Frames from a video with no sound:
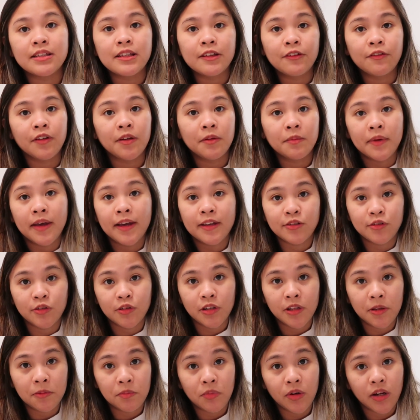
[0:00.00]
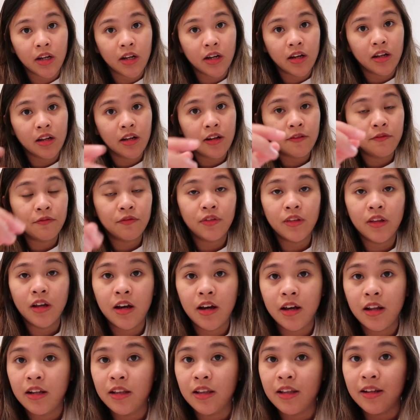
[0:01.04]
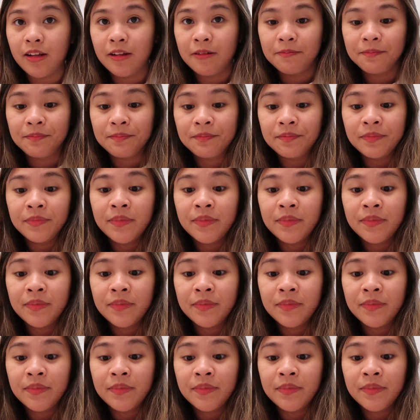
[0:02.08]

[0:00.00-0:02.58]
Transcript: if I'm actually pregnant. If not, then